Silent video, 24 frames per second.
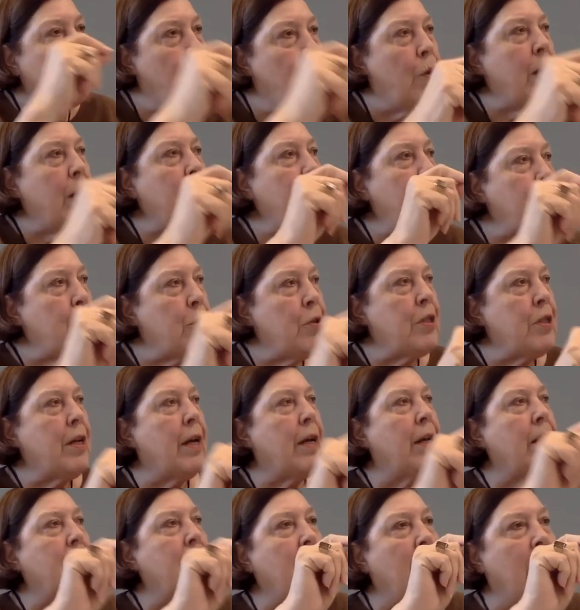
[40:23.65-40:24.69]

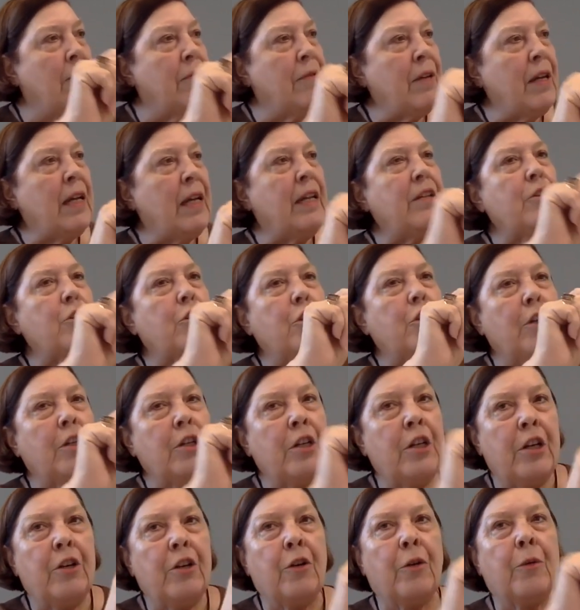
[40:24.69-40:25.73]
20% of each
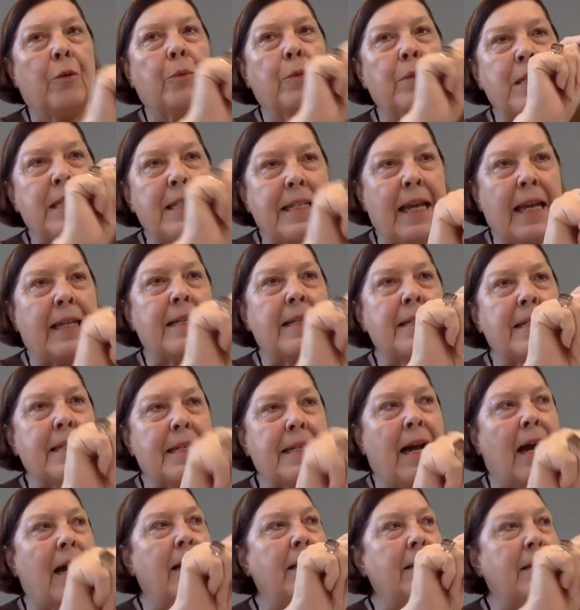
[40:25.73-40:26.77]
year was set
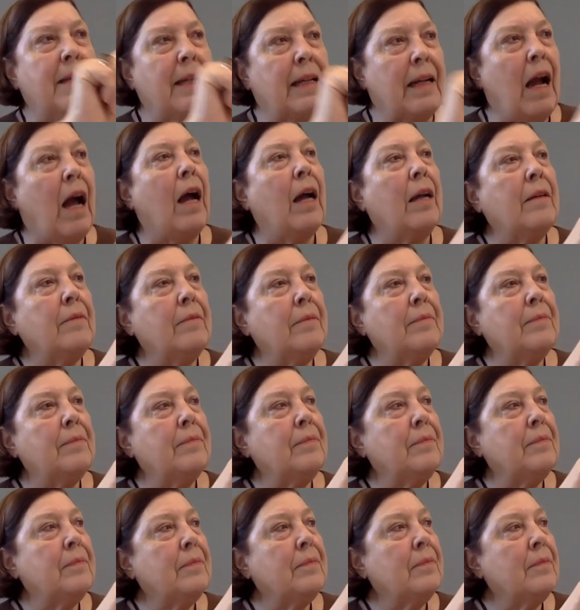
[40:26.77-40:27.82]
aside to God,
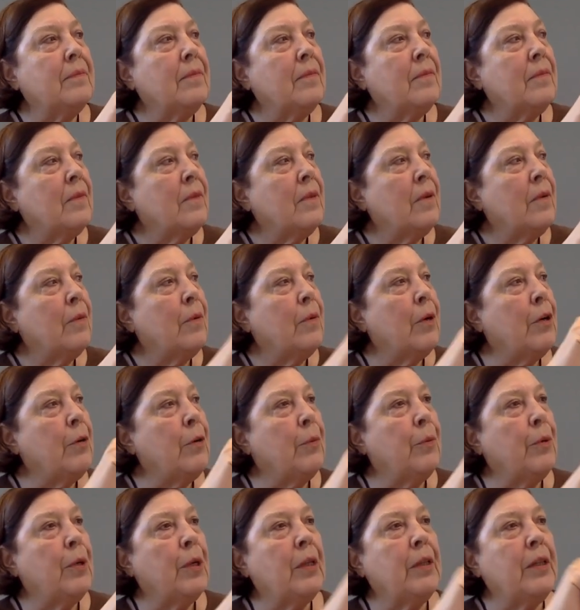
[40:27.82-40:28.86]
where
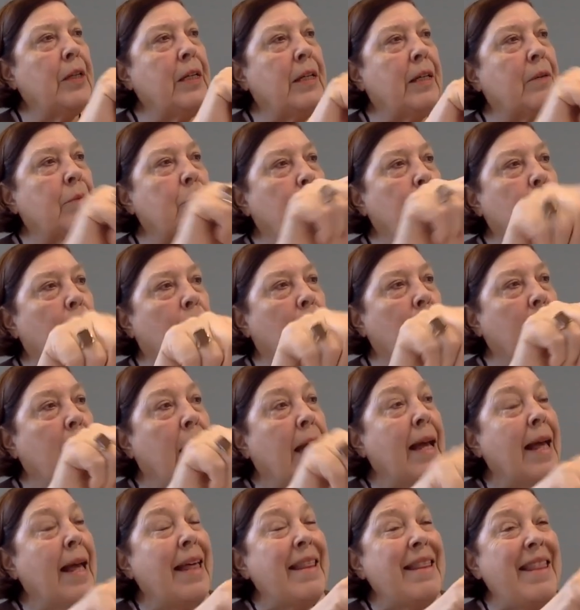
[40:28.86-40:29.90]
you really didn't work.
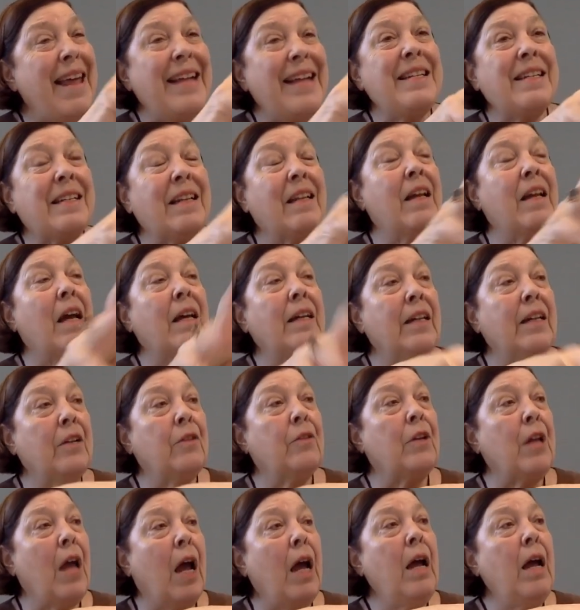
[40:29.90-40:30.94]
That's a lot of
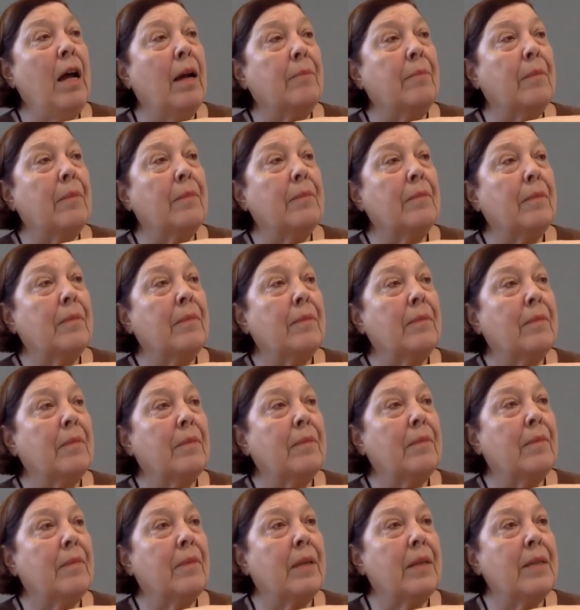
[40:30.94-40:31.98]
your time.
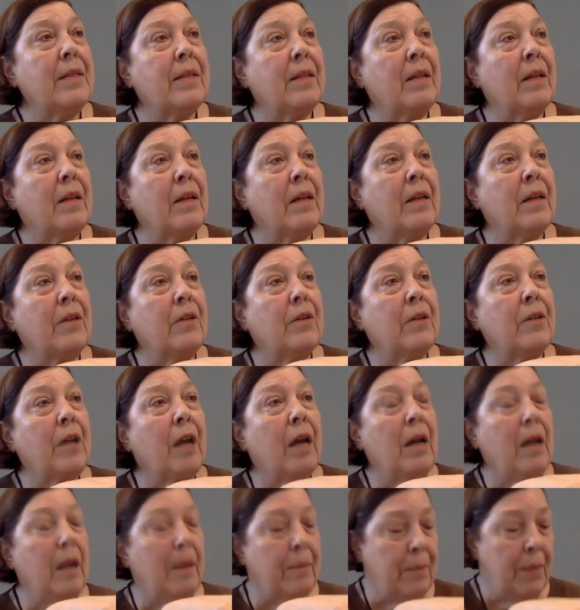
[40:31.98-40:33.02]
That's a lot of your
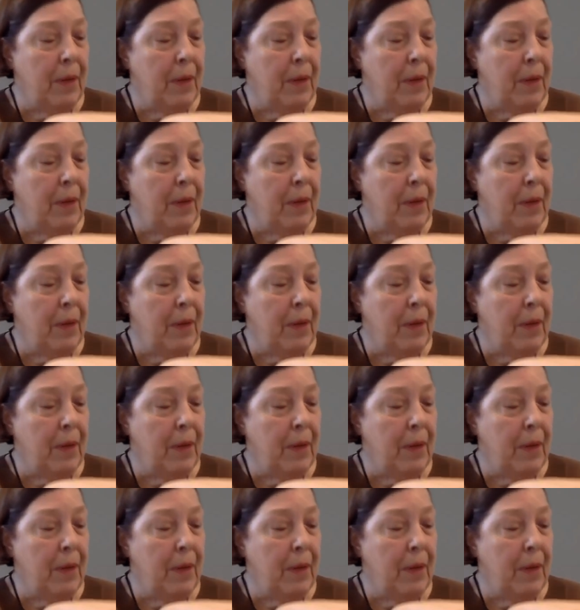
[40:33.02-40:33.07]
time.